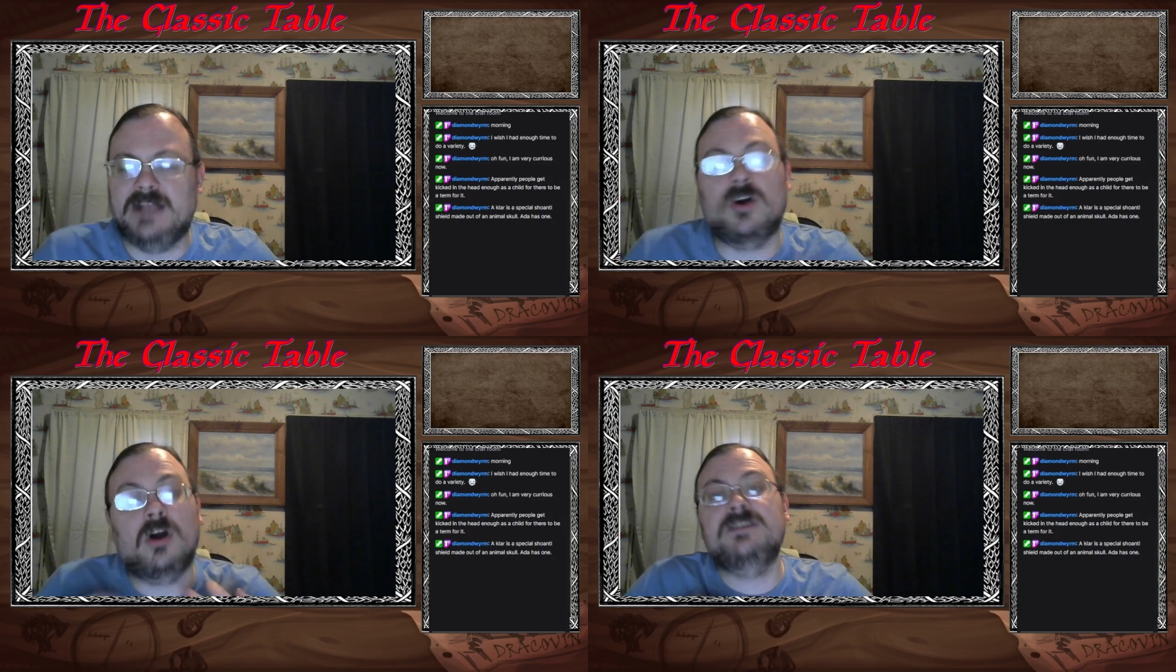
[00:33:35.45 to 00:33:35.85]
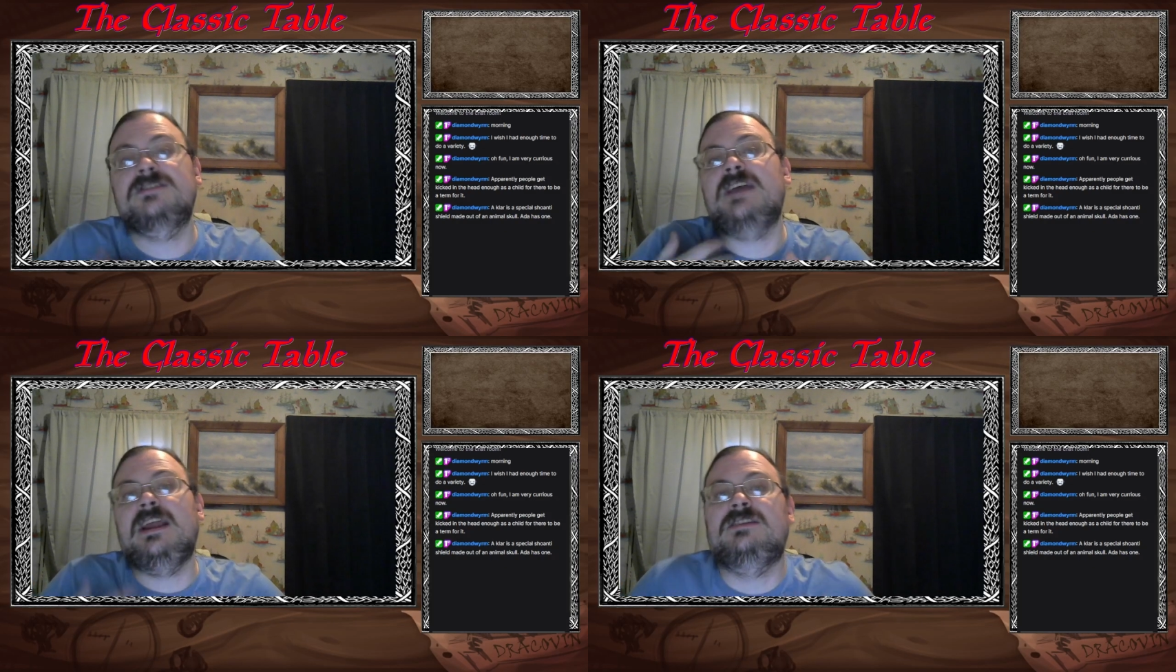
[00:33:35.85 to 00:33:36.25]
It's
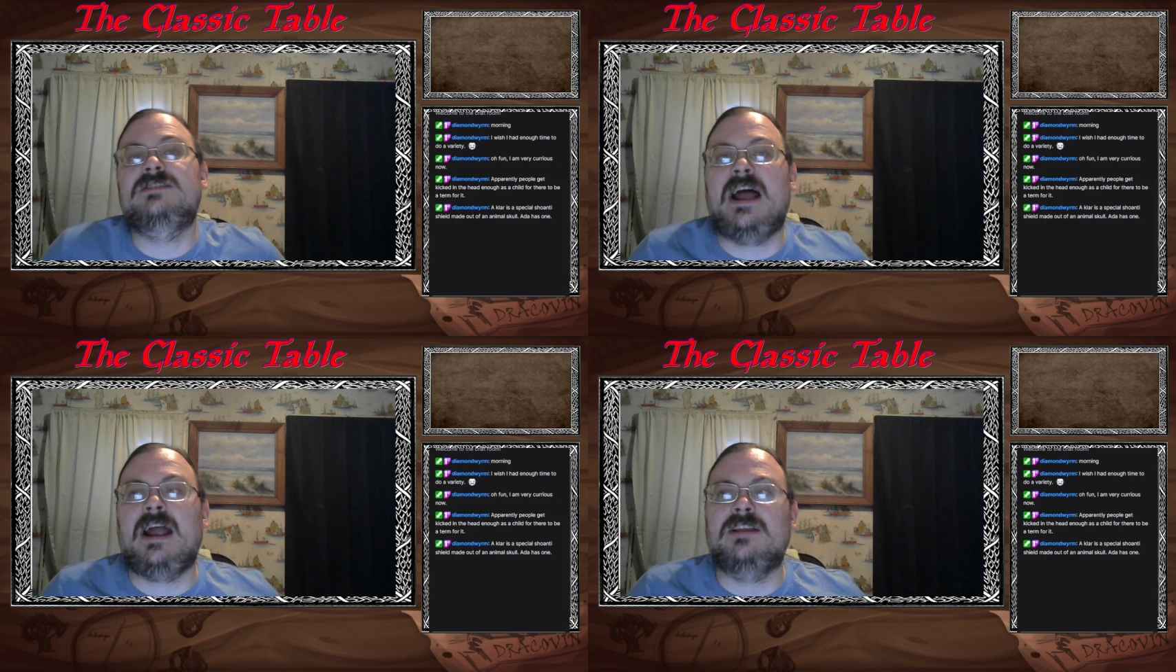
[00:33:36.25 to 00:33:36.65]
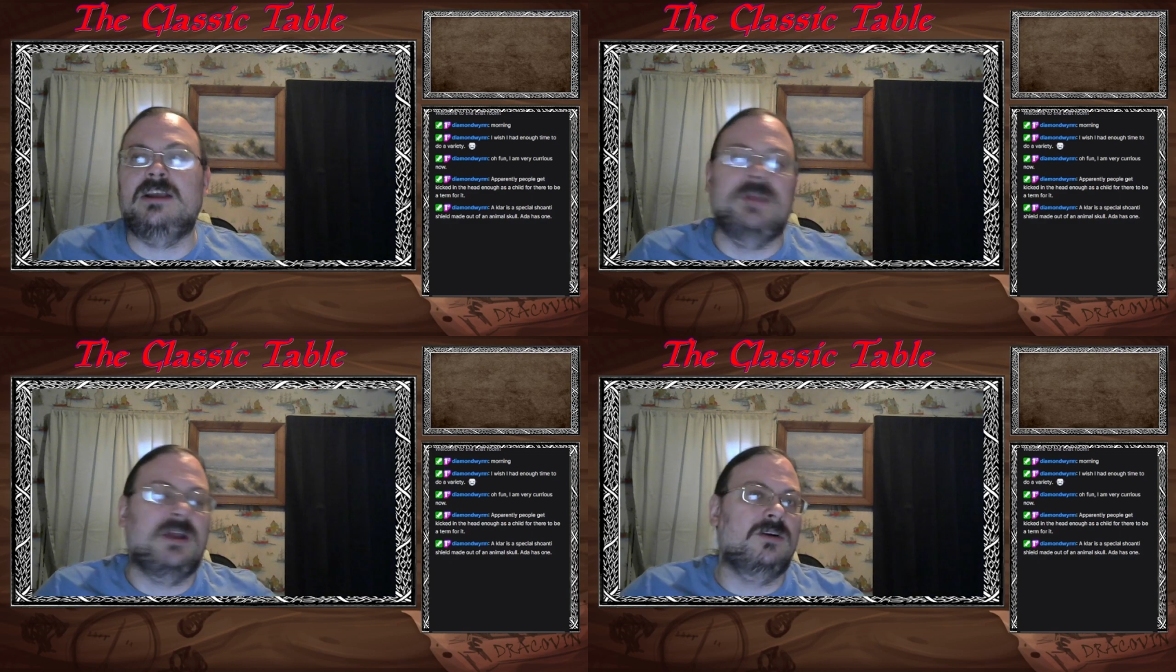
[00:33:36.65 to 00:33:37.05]
hard to say
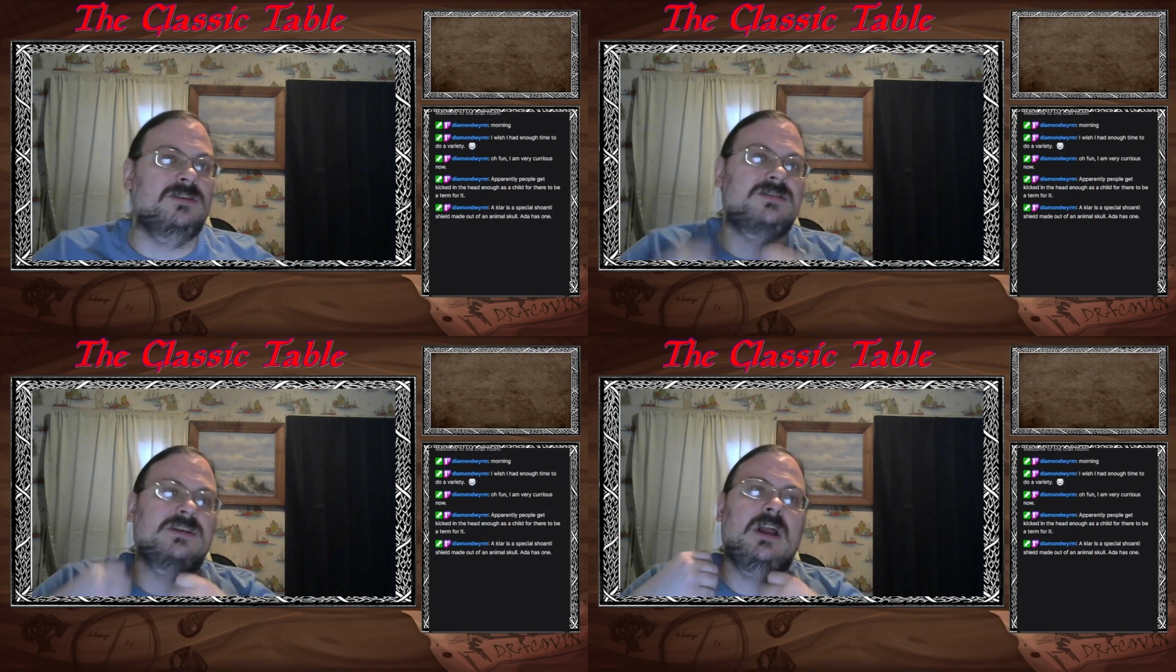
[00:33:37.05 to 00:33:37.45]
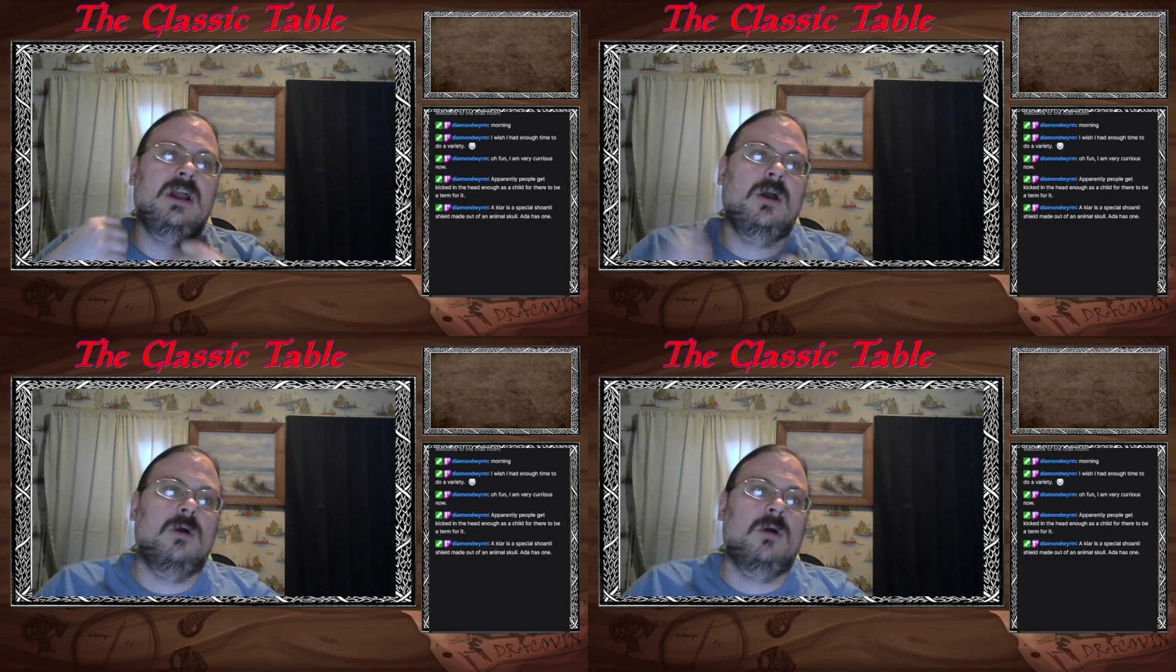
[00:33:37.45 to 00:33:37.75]
exactly because